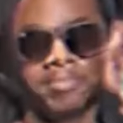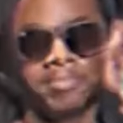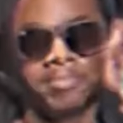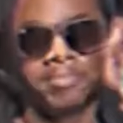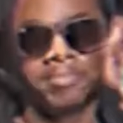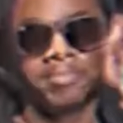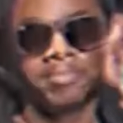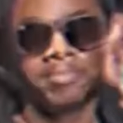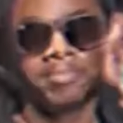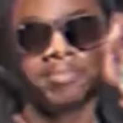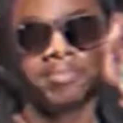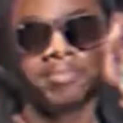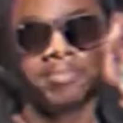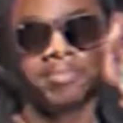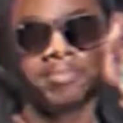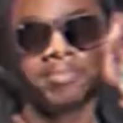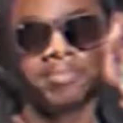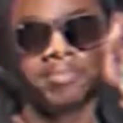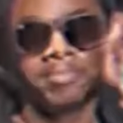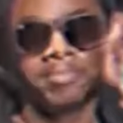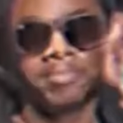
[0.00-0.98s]

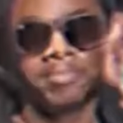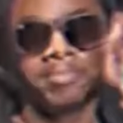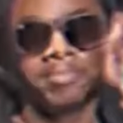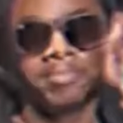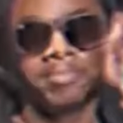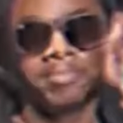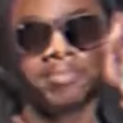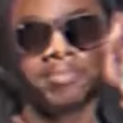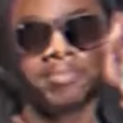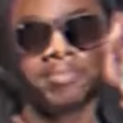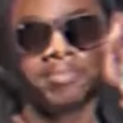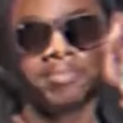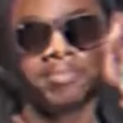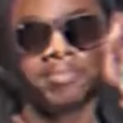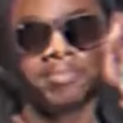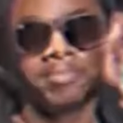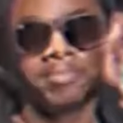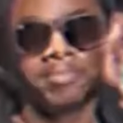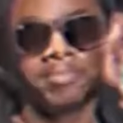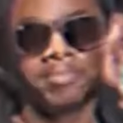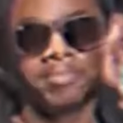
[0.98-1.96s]

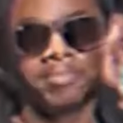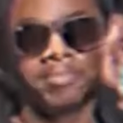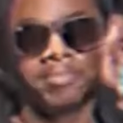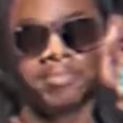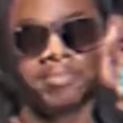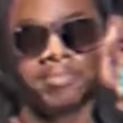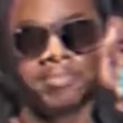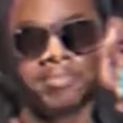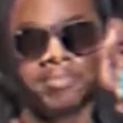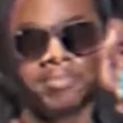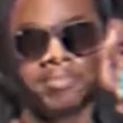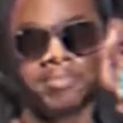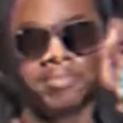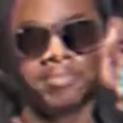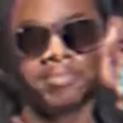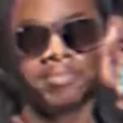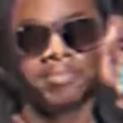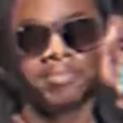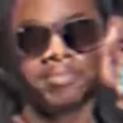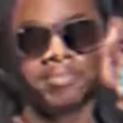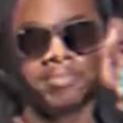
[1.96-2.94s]

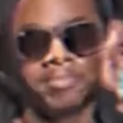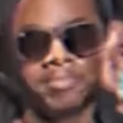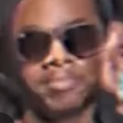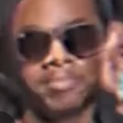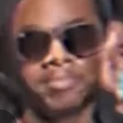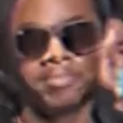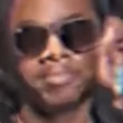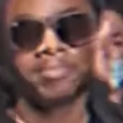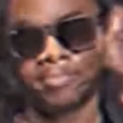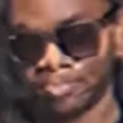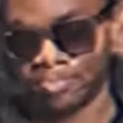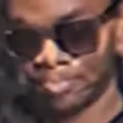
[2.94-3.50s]
(not speaking)